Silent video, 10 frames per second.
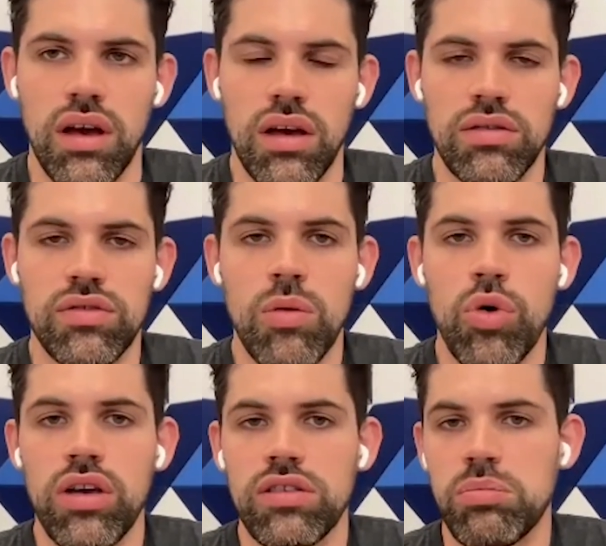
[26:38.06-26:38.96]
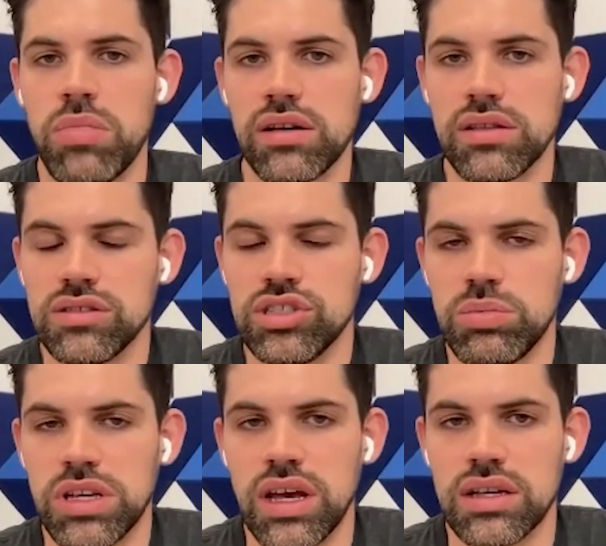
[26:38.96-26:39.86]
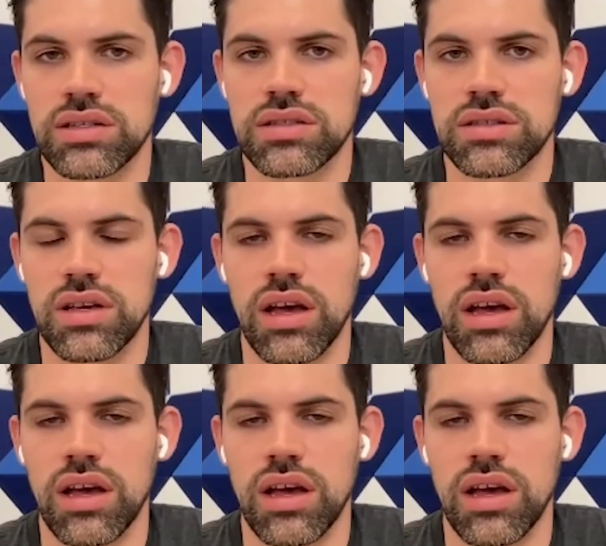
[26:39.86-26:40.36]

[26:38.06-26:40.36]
in some ways better than GPS